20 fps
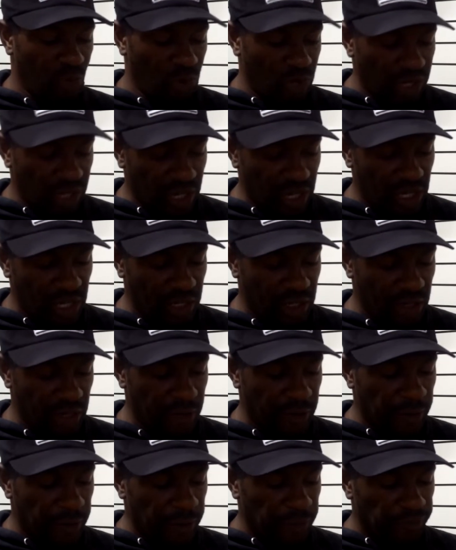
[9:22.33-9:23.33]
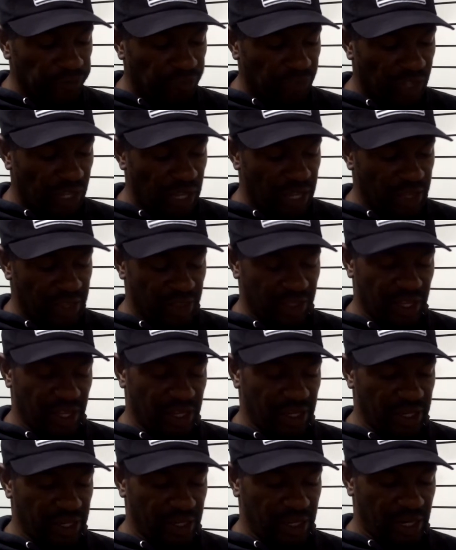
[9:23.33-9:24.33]
one color, and
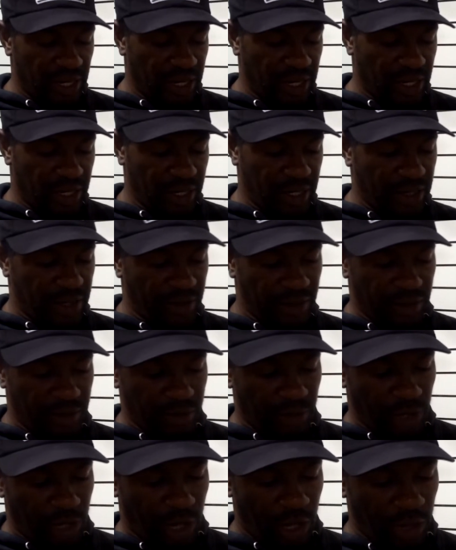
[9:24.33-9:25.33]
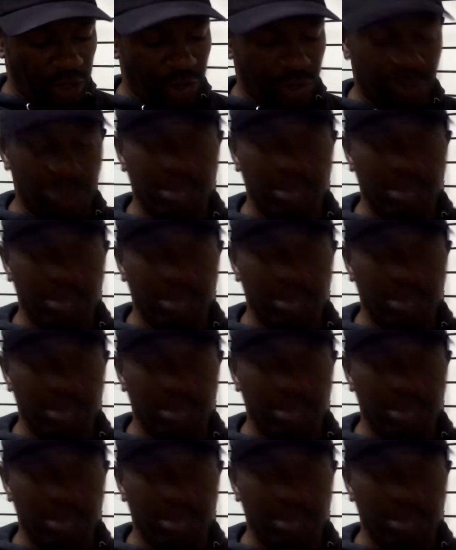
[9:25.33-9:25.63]
then all your